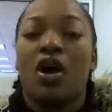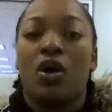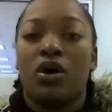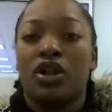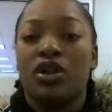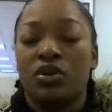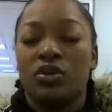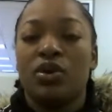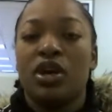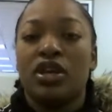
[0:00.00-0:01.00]
on a
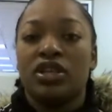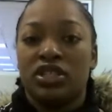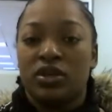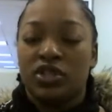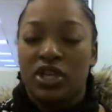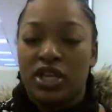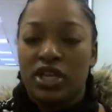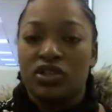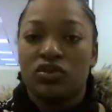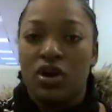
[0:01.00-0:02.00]
new Jeep
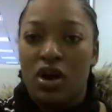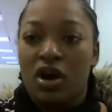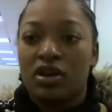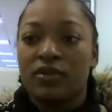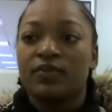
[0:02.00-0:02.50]
Cherokee Trailhawk.